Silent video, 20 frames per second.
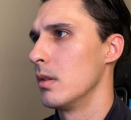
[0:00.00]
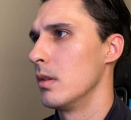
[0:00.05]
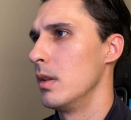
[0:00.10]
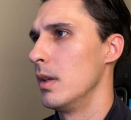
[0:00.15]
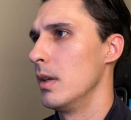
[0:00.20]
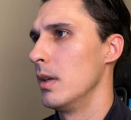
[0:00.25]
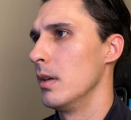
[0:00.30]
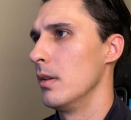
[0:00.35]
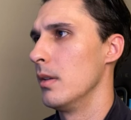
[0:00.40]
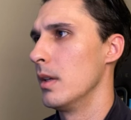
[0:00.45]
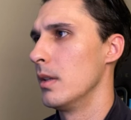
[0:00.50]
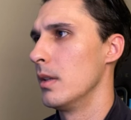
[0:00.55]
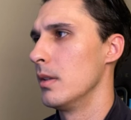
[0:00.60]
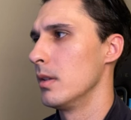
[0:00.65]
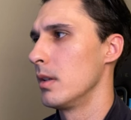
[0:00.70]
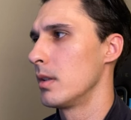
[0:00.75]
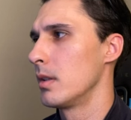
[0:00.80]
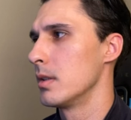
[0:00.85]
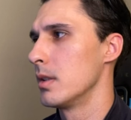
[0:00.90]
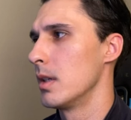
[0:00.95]
there. That
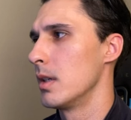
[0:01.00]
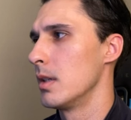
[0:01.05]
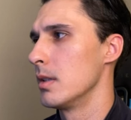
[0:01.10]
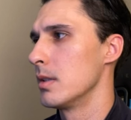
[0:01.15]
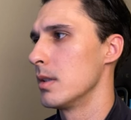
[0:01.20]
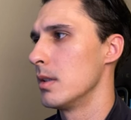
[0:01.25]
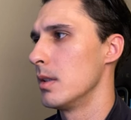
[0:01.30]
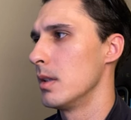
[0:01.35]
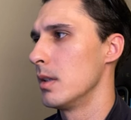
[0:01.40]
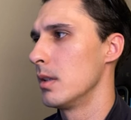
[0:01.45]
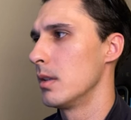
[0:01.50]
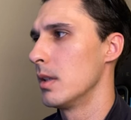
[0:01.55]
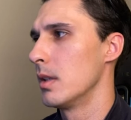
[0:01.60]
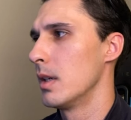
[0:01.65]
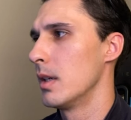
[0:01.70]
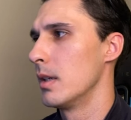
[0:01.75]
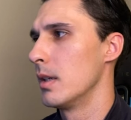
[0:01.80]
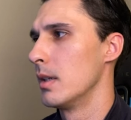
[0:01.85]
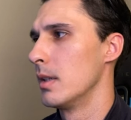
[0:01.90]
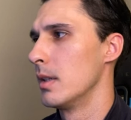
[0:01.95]
looks nice. I like
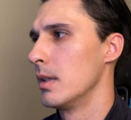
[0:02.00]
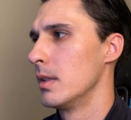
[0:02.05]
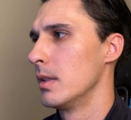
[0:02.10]
that.